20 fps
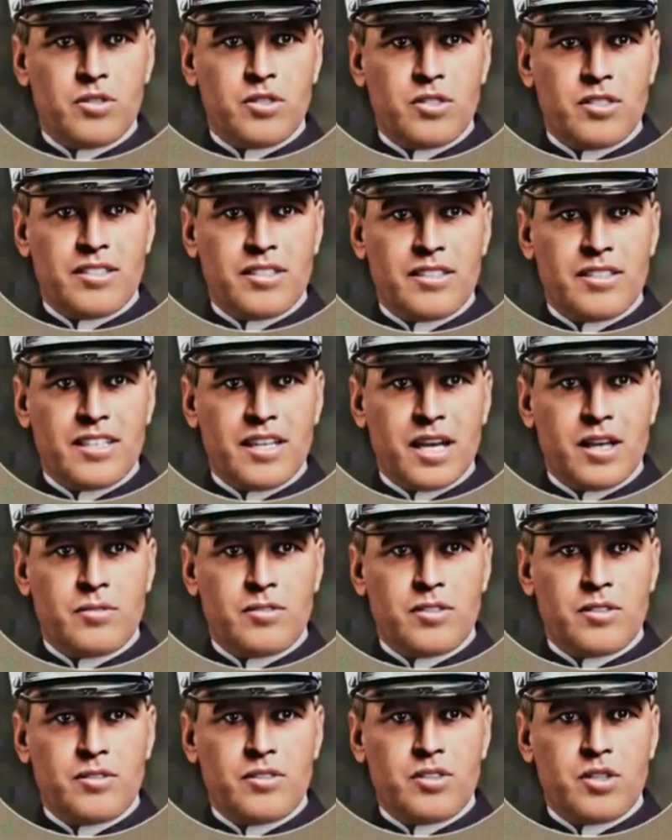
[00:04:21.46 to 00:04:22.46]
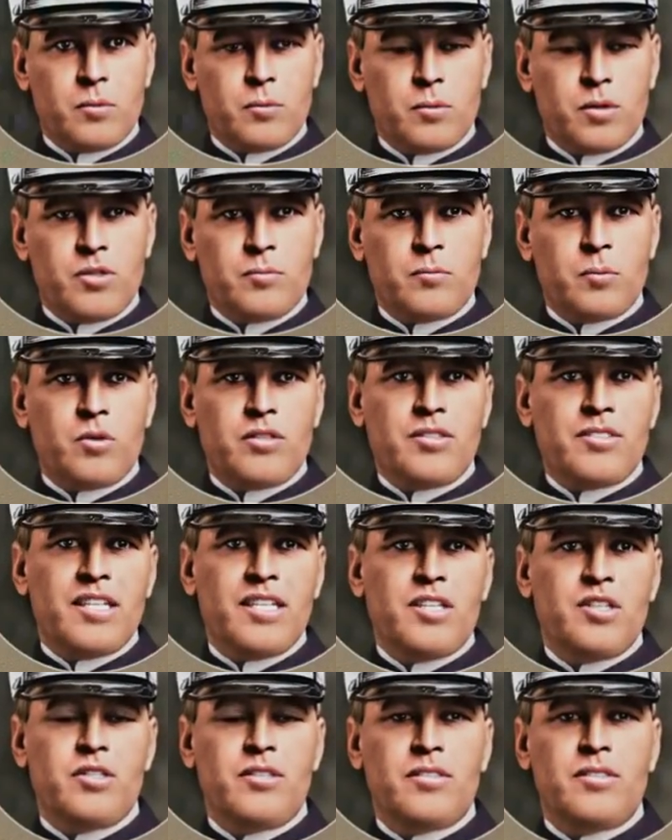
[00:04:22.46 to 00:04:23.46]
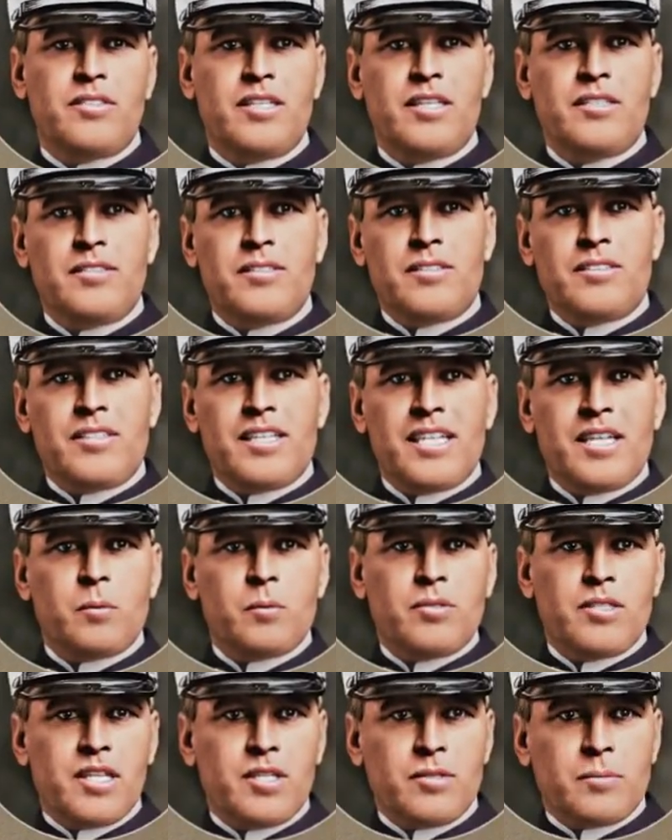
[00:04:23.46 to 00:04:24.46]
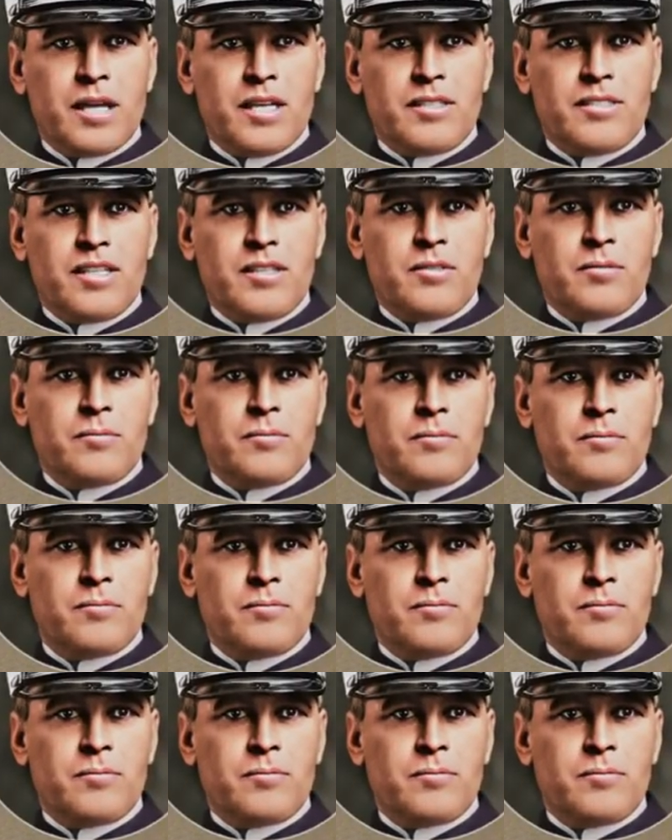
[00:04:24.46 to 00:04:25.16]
pushed City Council to build more stations as the city was expanding.